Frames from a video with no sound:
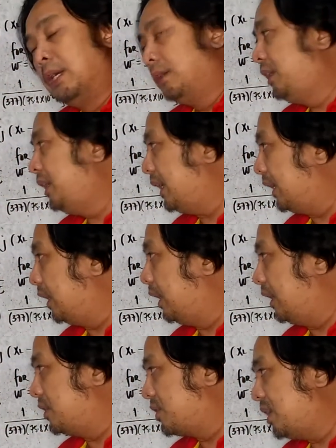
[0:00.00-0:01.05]
the L
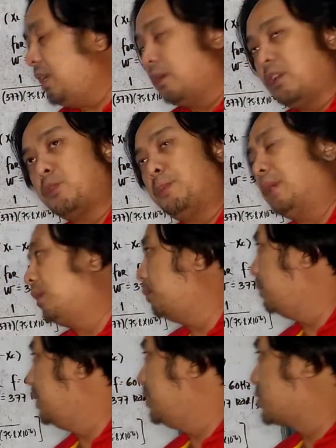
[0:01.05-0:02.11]
and C
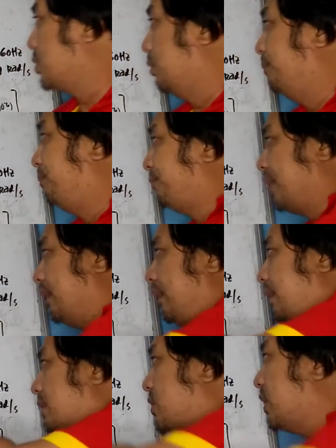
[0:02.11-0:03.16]
respectively. So
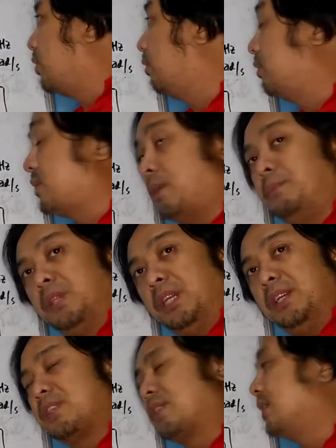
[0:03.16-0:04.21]
let us recall some
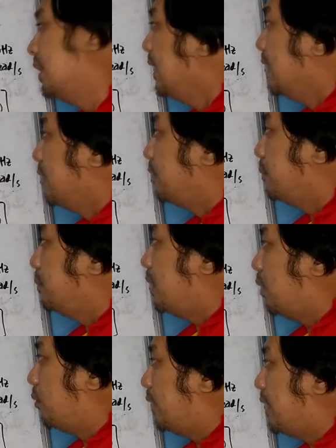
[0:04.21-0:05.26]
things from
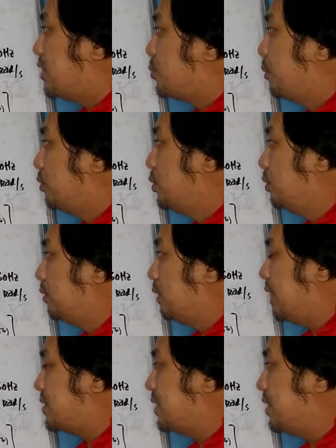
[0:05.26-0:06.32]
our last module or
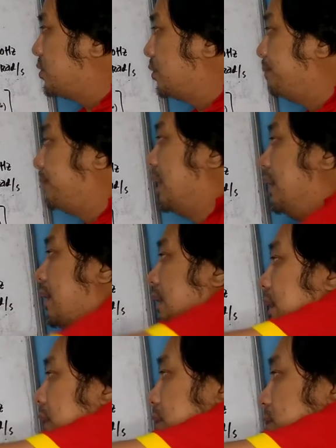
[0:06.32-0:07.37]
last lesson
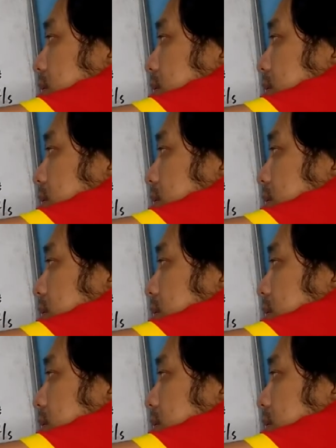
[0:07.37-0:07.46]
that